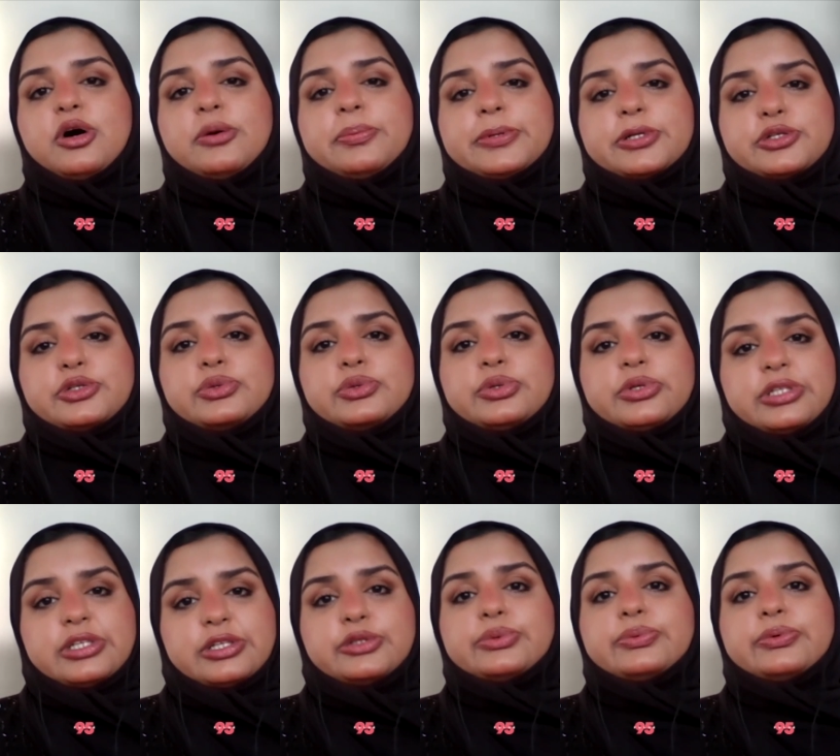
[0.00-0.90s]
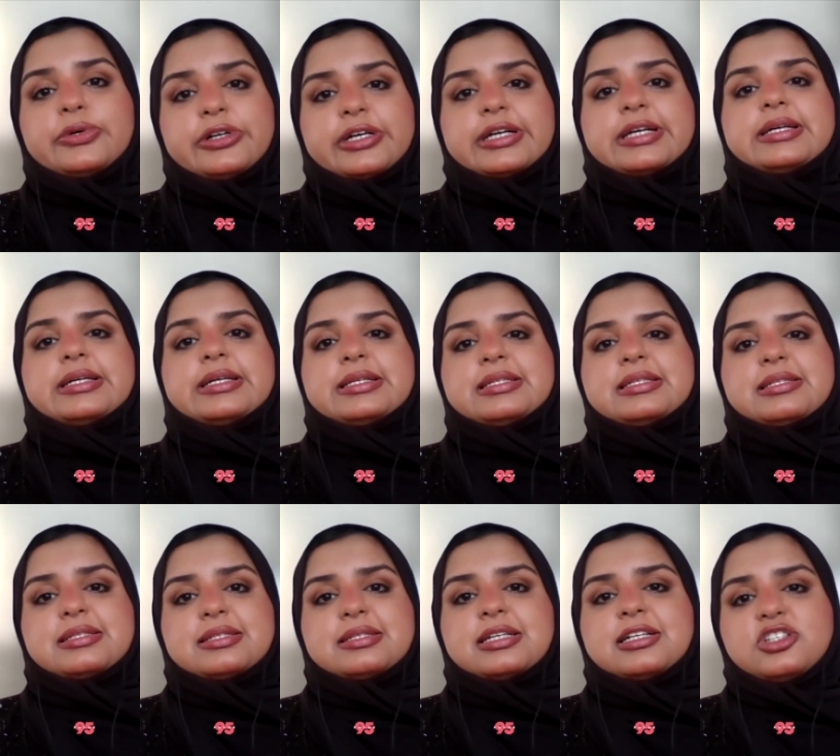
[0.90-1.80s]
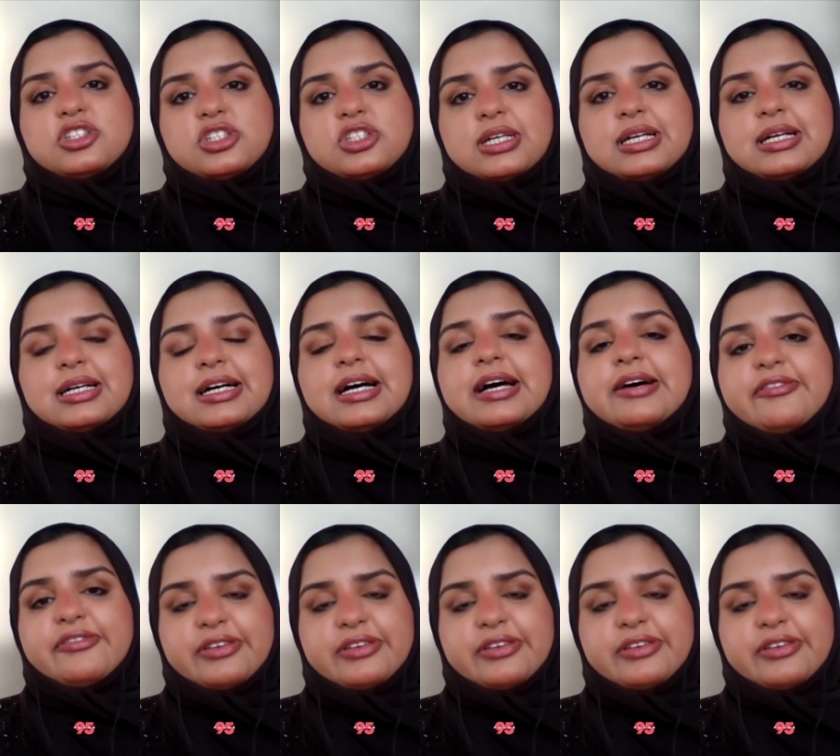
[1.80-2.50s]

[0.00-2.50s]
opportunity to work in such uh,